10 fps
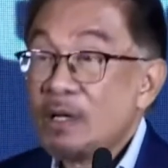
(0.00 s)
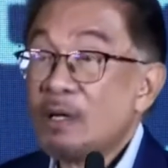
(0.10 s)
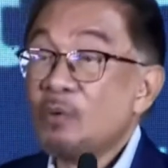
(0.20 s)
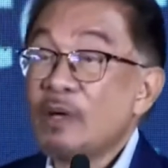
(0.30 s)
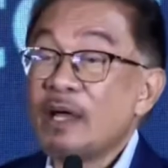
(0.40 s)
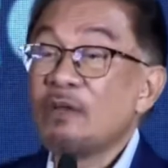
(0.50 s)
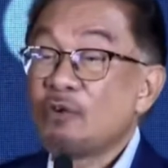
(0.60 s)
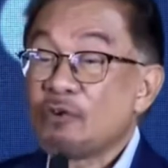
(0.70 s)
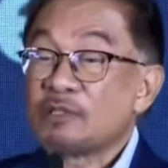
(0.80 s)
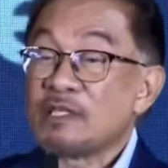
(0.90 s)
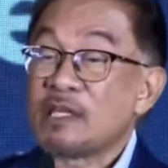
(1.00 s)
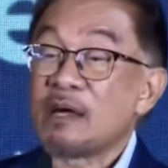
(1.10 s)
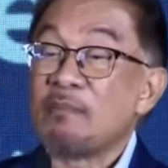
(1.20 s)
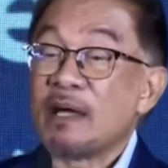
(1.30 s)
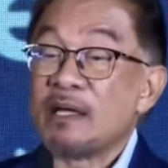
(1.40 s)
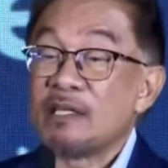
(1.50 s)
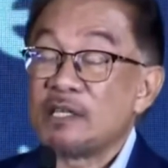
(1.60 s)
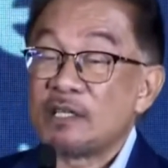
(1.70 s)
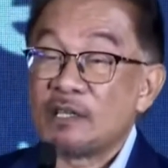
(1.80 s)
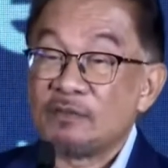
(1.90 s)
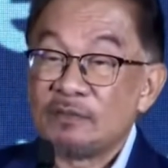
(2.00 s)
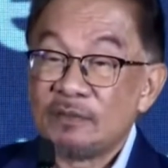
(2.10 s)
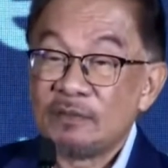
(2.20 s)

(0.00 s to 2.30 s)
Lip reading: We had, of course, the Chiang Mai initiative